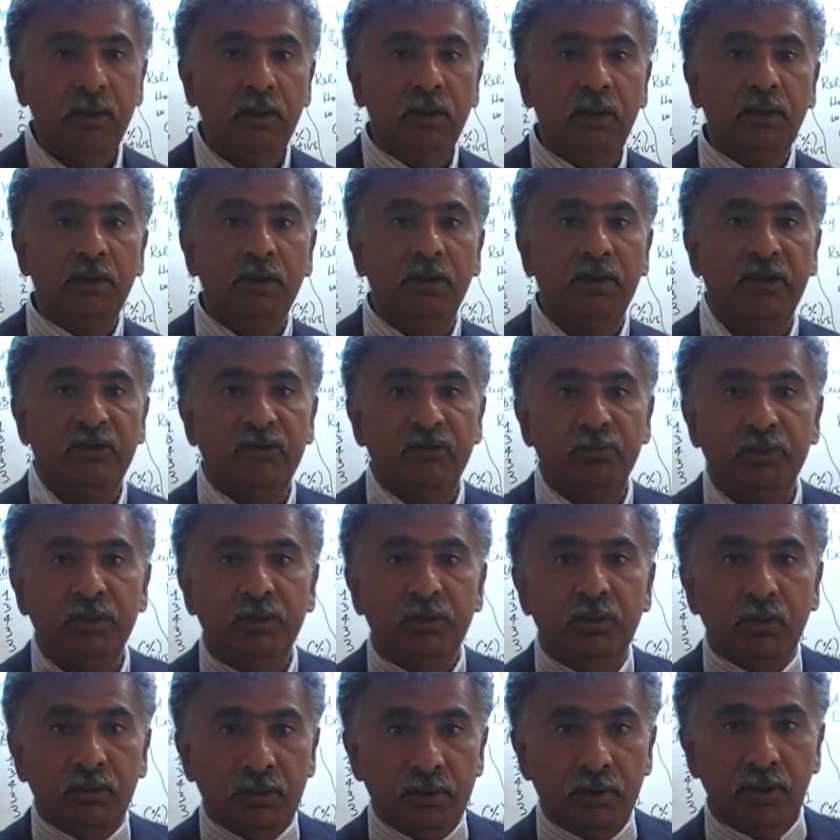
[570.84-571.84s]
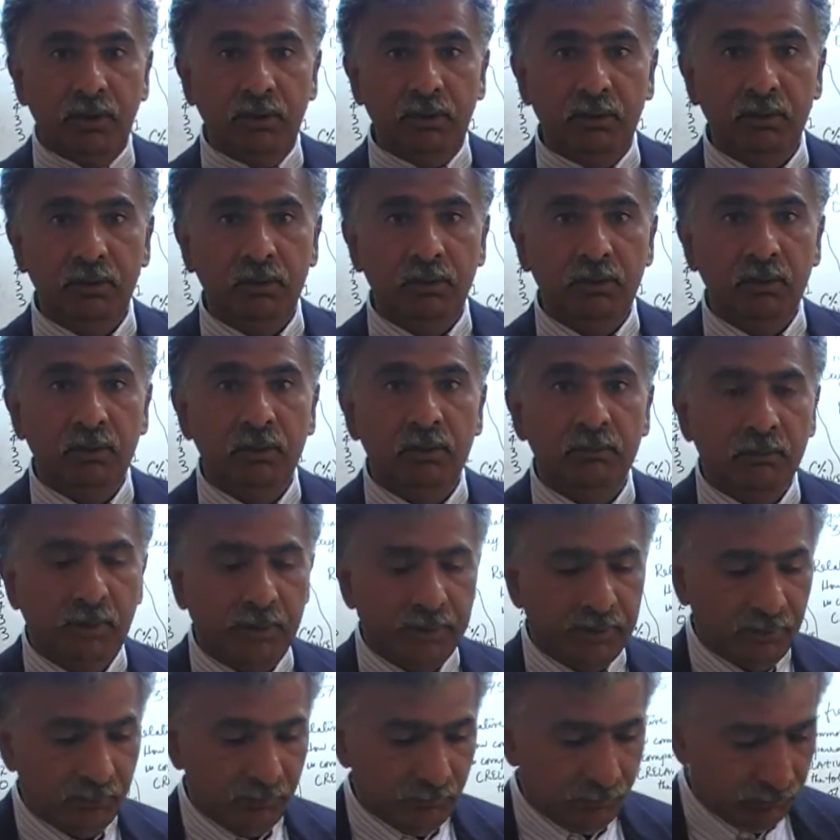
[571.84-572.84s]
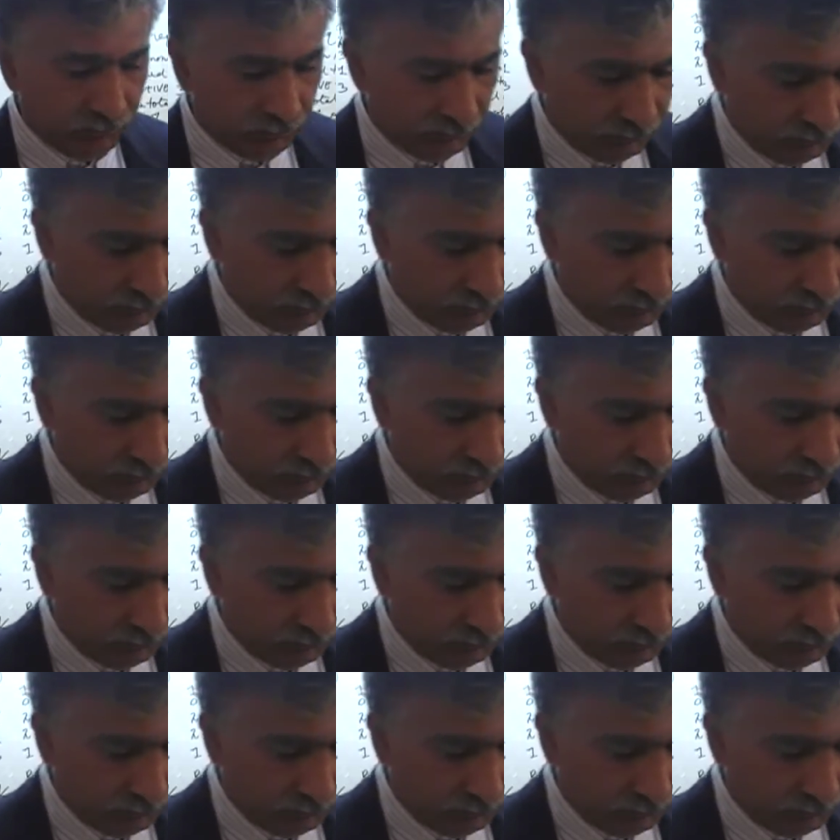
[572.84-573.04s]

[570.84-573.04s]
in the next video. Okay? Bye now.